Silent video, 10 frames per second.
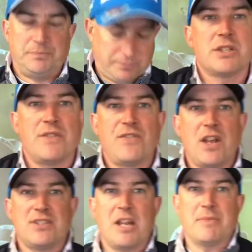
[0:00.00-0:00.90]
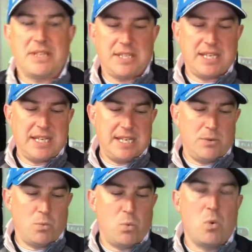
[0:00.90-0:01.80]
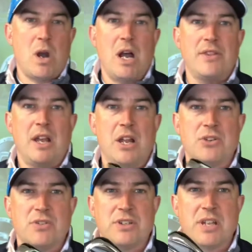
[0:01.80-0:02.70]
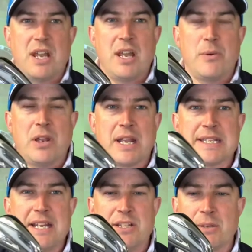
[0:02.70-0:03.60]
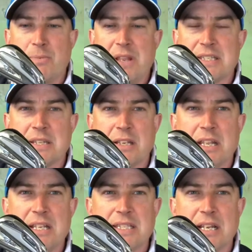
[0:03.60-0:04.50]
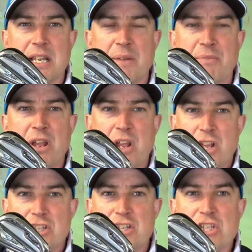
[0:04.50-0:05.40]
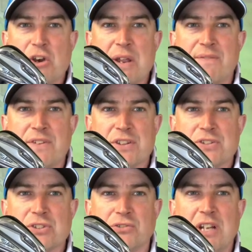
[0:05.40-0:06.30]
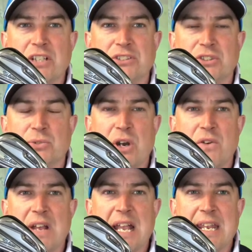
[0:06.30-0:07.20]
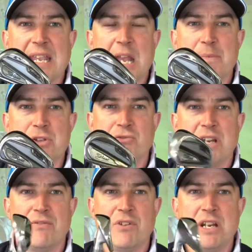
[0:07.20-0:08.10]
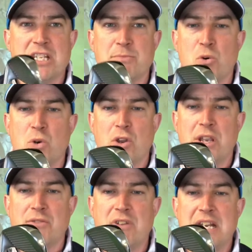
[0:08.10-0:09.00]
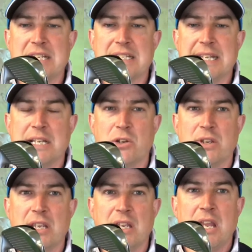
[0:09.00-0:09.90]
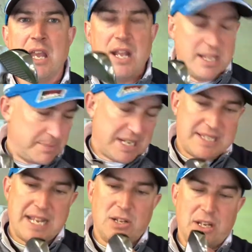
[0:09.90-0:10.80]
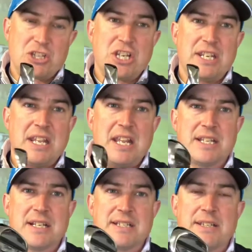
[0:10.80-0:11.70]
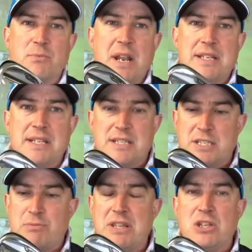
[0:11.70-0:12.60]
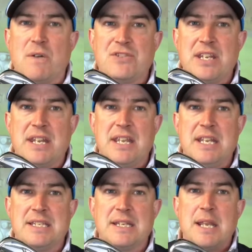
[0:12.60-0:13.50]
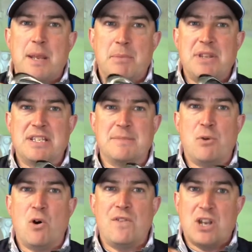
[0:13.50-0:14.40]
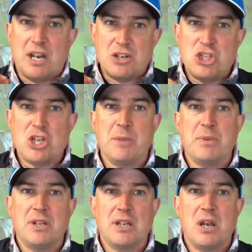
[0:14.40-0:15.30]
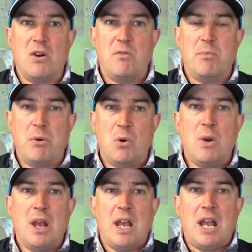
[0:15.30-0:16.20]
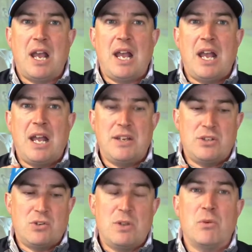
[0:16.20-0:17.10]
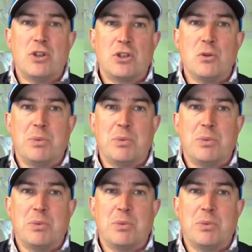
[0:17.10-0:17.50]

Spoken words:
So first up, the T100. Like I said, it's the club designed for the scratch to 12 handicappers. Really small looking, really sleek looking. There's a bit of technology in there, the tungsten weighting to spread the off-centre hits, but this is more for kind of shaping the golf ball and doing what the good